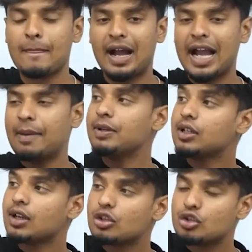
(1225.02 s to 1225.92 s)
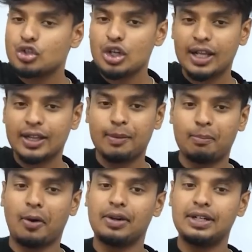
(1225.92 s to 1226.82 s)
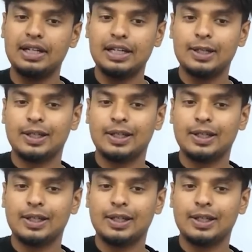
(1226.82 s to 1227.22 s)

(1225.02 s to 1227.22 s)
I am touching the bottle,